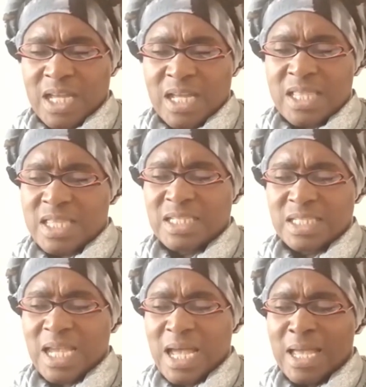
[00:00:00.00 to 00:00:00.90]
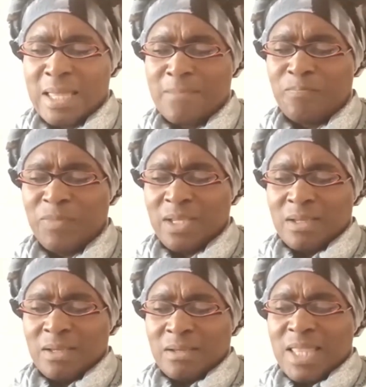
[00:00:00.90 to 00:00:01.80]
at this time,
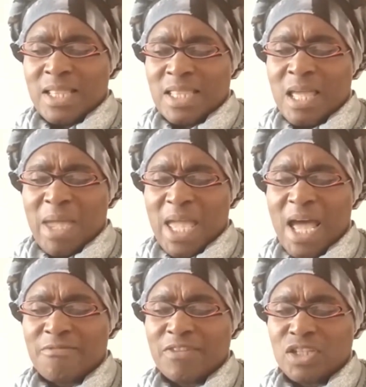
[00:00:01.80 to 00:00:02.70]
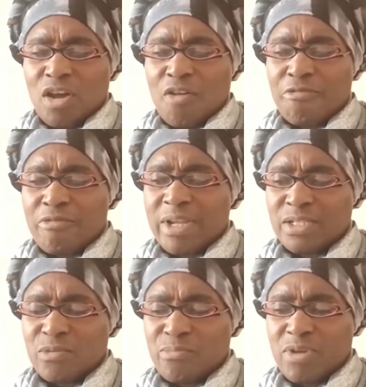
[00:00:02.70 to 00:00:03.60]
that they may have an
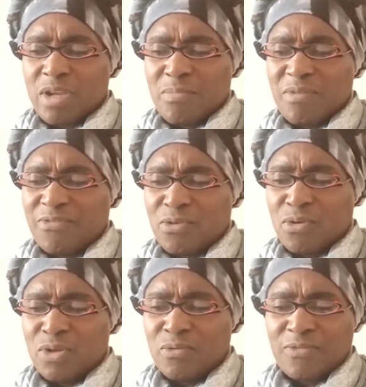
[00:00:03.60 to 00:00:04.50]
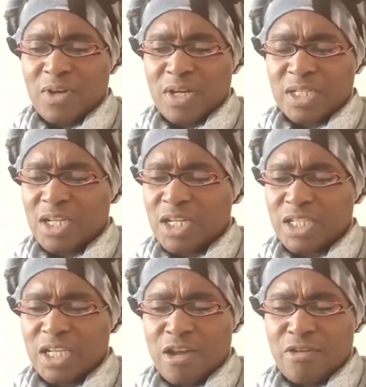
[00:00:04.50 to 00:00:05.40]
offering to bring before you, Father
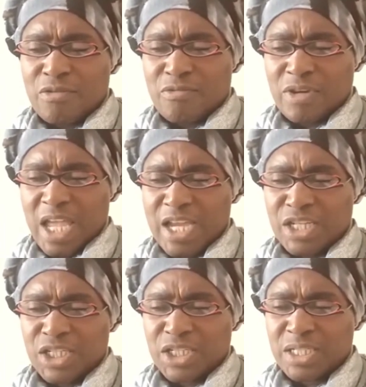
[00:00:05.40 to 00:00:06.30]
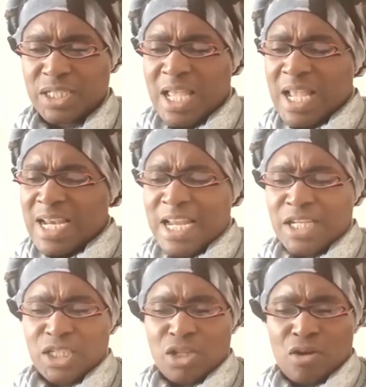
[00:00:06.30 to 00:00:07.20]
God, on other occasions. Let
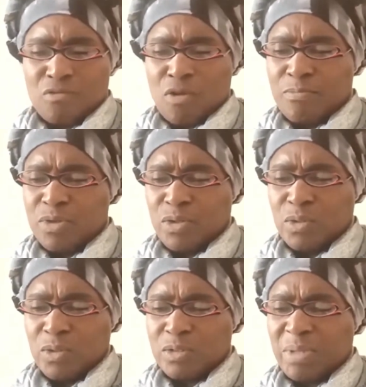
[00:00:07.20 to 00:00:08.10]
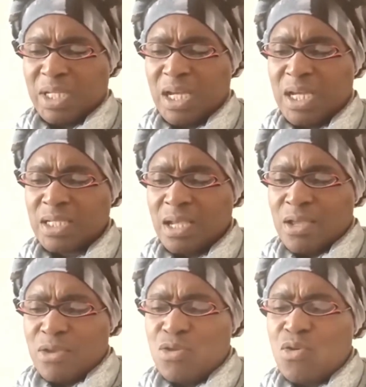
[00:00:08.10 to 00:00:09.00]
us not rob you, Lord, because
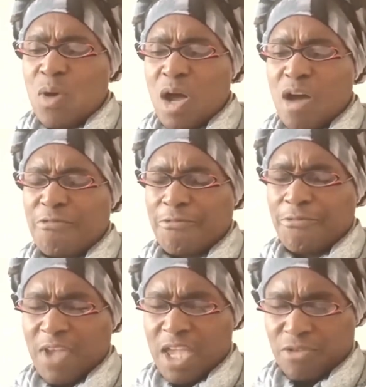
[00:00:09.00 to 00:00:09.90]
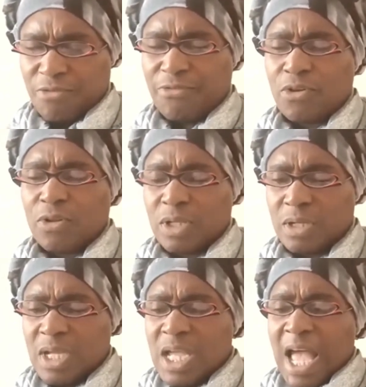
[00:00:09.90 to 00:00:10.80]
you are
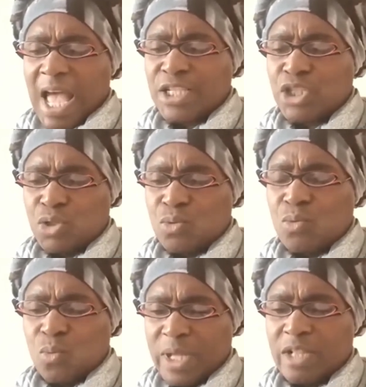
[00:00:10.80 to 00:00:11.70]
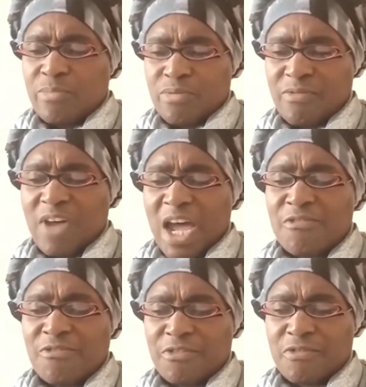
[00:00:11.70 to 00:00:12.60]
faithful and you will
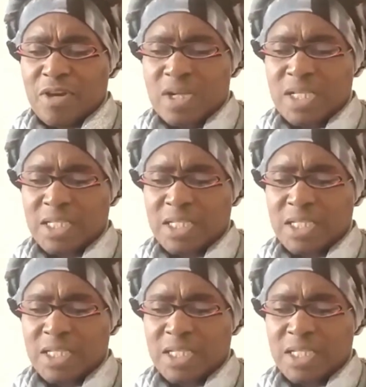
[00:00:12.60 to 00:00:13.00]
provide for us.